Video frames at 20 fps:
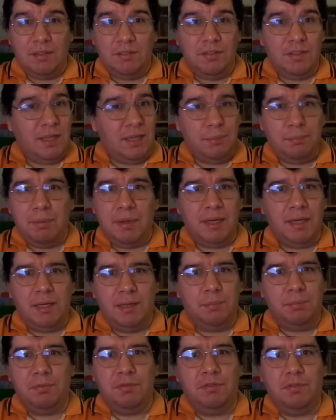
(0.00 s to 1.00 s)
It's not a
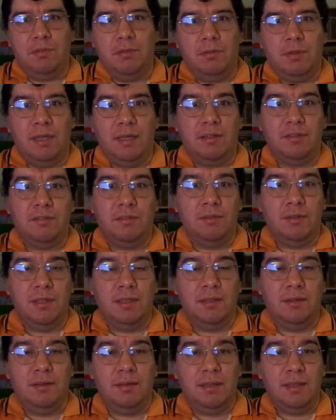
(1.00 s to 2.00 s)
bad episode,
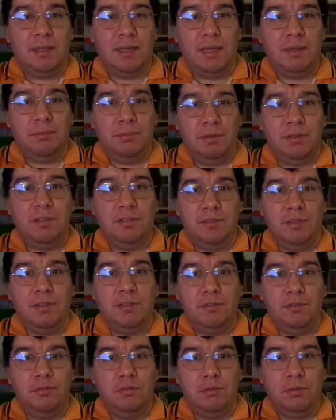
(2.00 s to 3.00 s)
actually. I really
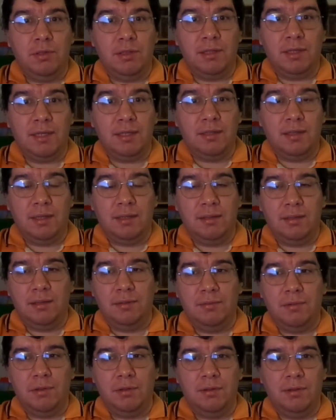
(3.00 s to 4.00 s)
did enjoy it. I
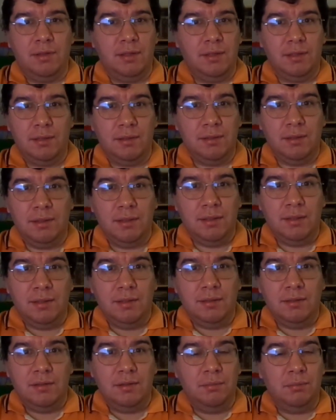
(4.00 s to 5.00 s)
love all
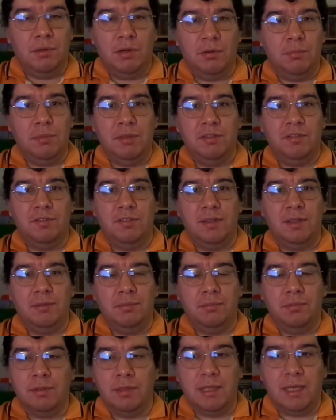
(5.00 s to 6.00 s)
the moments that
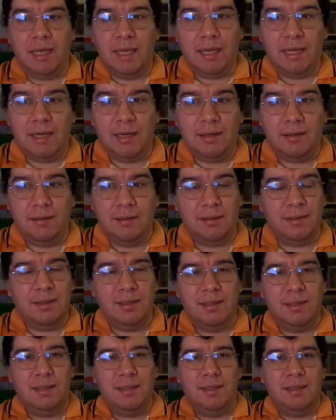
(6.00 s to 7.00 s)
it really had.
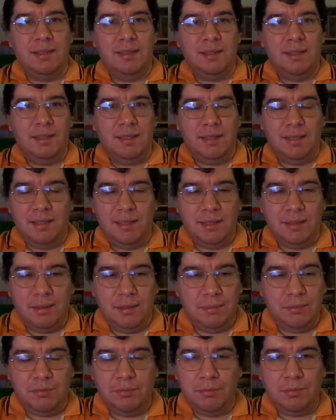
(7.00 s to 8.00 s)
And
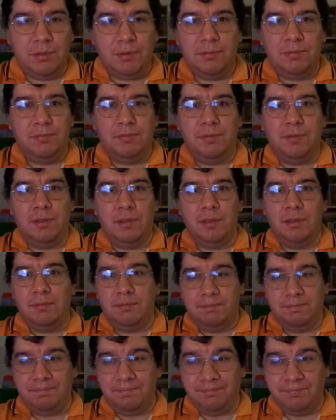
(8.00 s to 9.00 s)
it was really
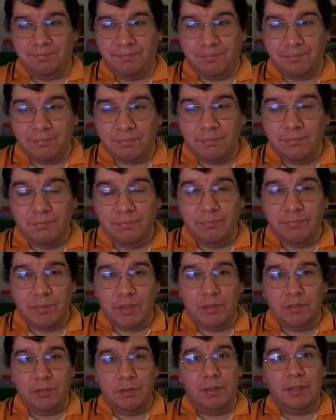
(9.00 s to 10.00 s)
fun.
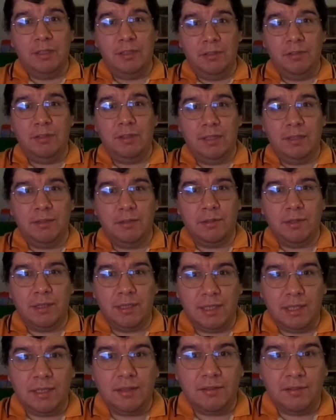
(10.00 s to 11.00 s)
So they knew they're
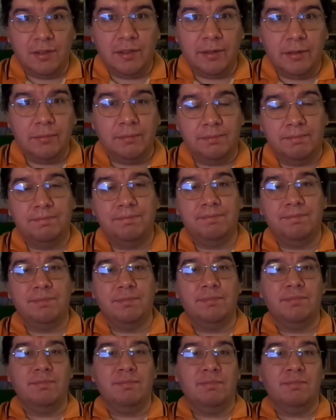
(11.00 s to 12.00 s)
going to get there.
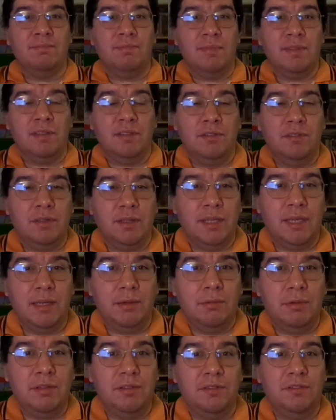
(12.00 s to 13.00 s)
So I
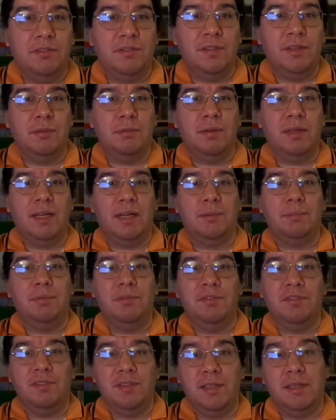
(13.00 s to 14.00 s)
can't wait to see what
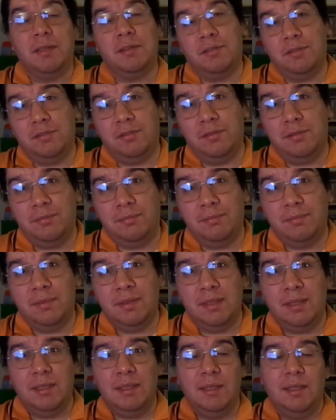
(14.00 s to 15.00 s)
happens next.
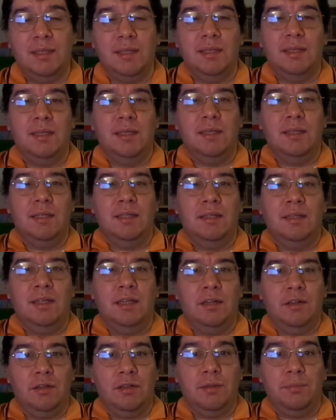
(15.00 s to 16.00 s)

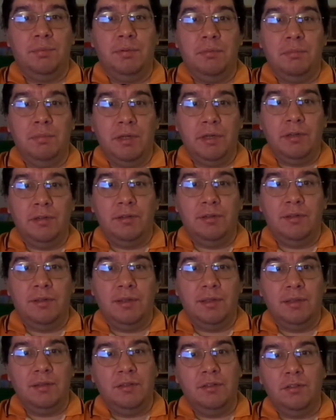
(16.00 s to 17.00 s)
They are going to premiere
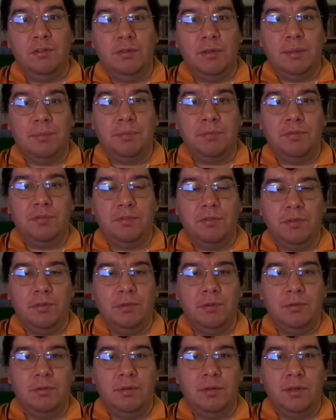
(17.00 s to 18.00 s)
the new
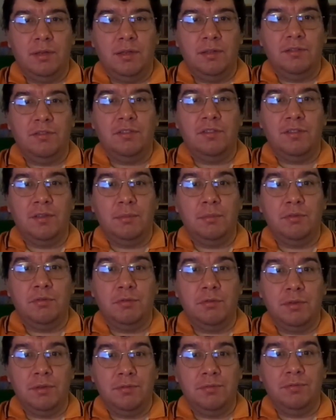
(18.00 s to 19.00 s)
episode on September
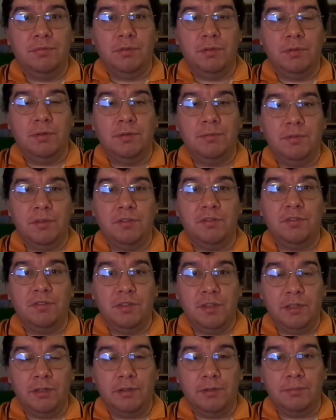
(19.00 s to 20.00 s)
23rd of
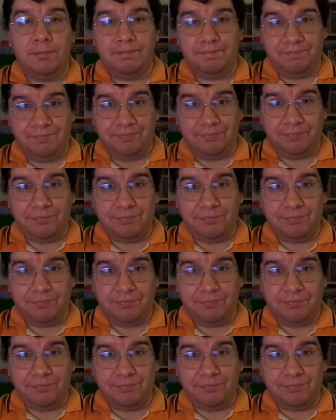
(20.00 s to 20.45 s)
this year.